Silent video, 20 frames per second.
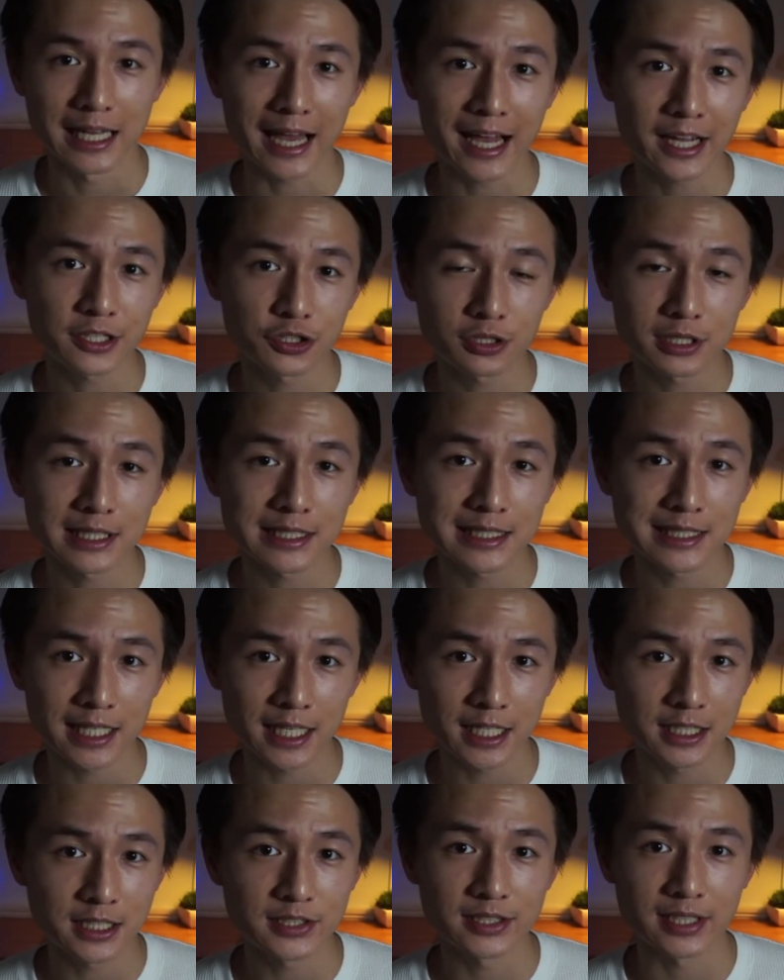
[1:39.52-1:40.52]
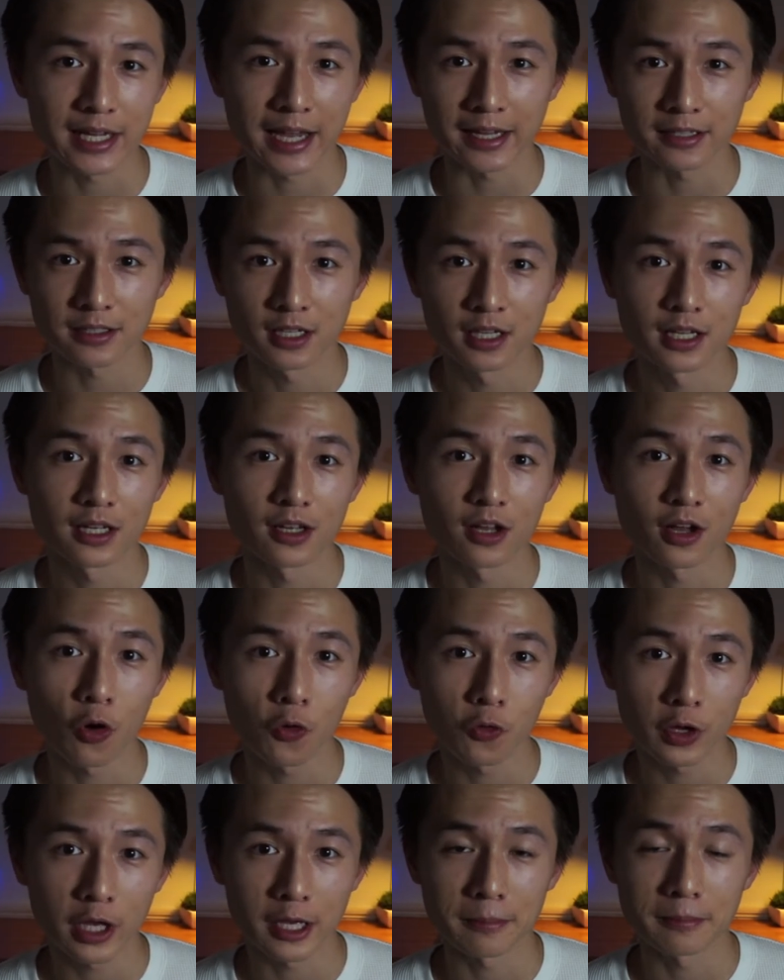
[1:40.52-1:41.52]
actually says that
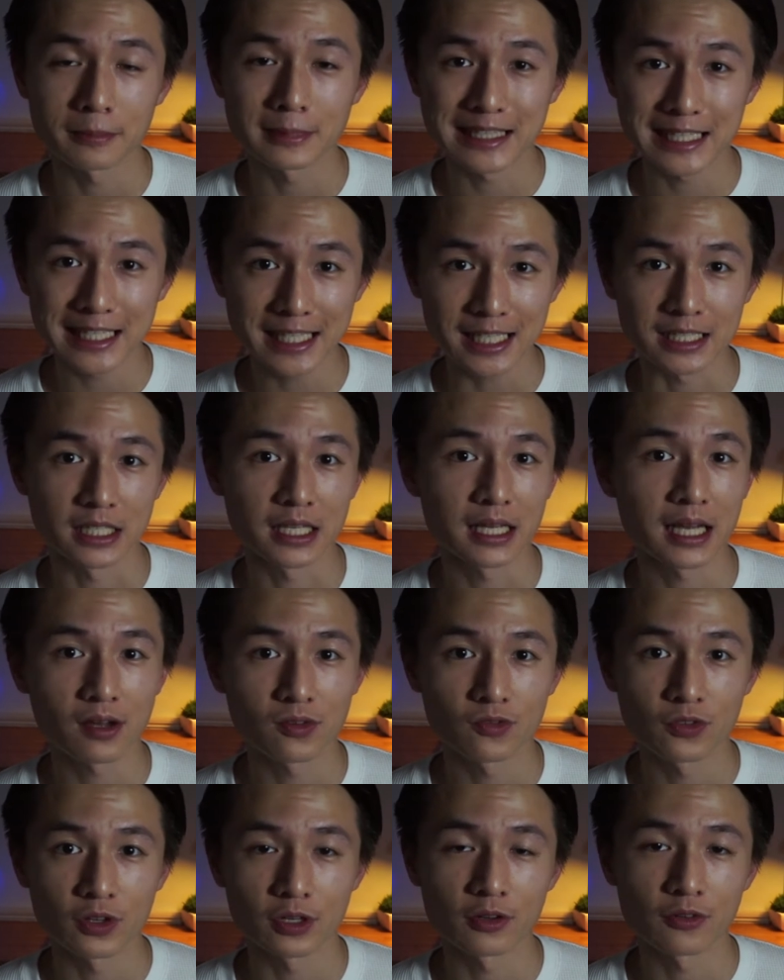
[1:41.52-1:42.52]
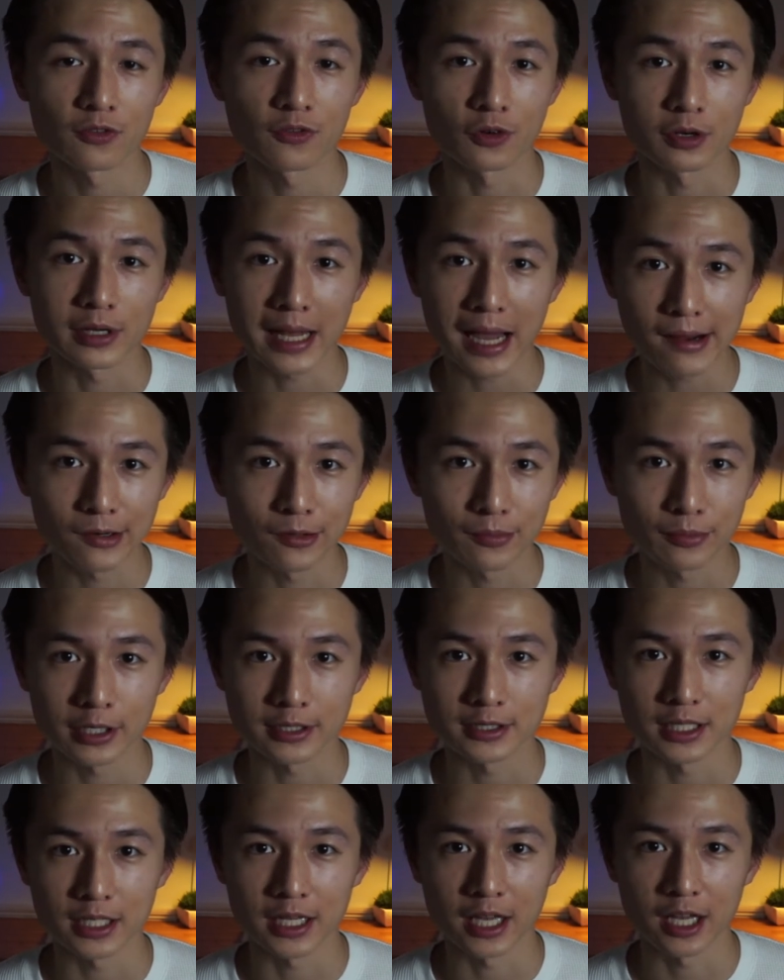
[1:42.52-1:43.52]
OHIP did cover for
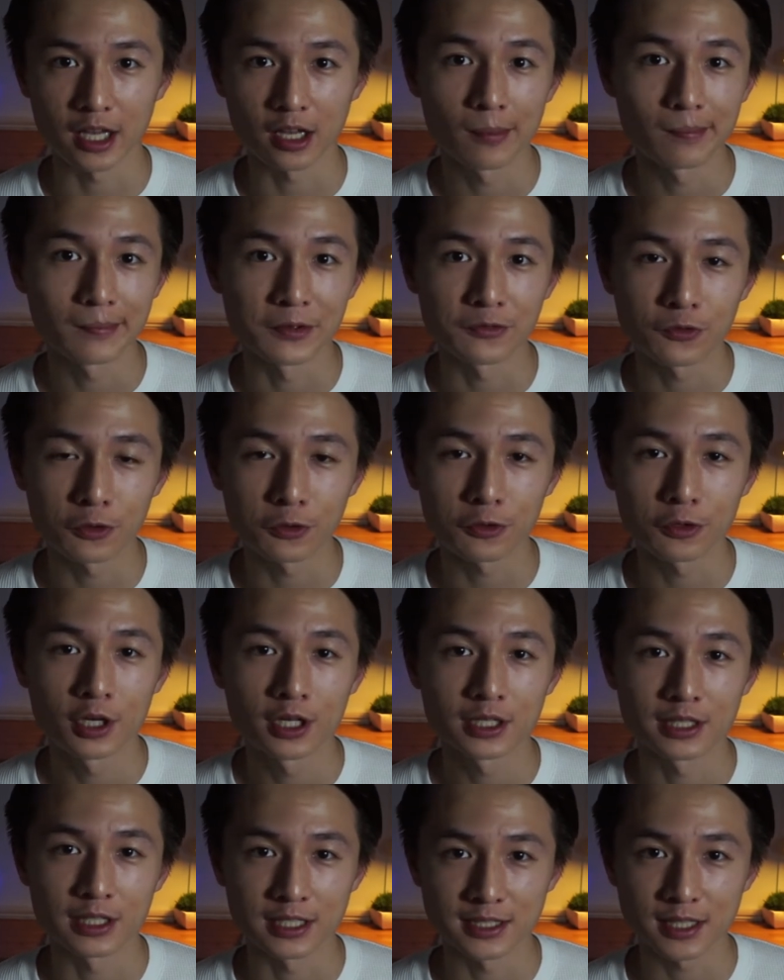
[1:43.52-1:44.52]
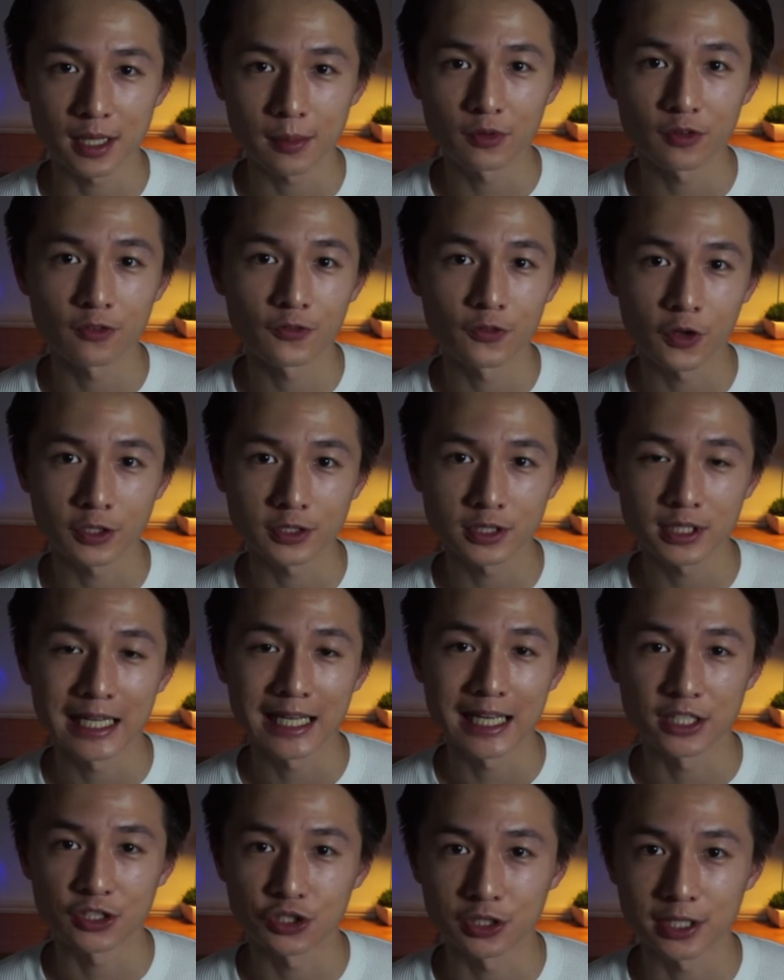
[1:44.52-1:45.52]
chiropractic care before December 1st
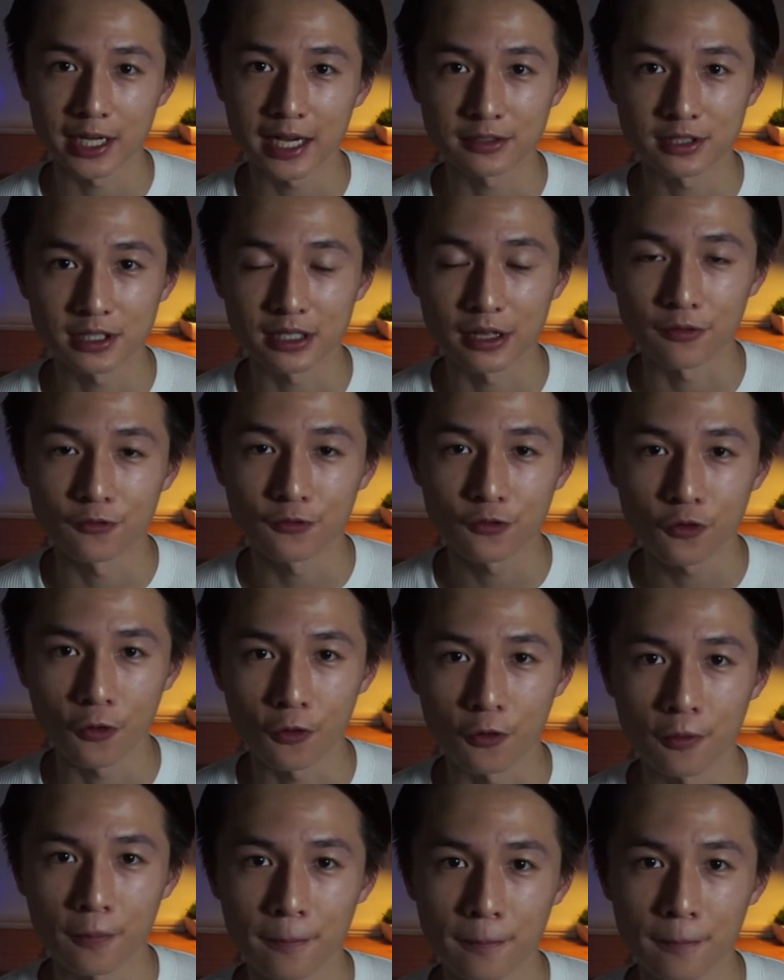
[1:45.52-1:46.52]
in 2004.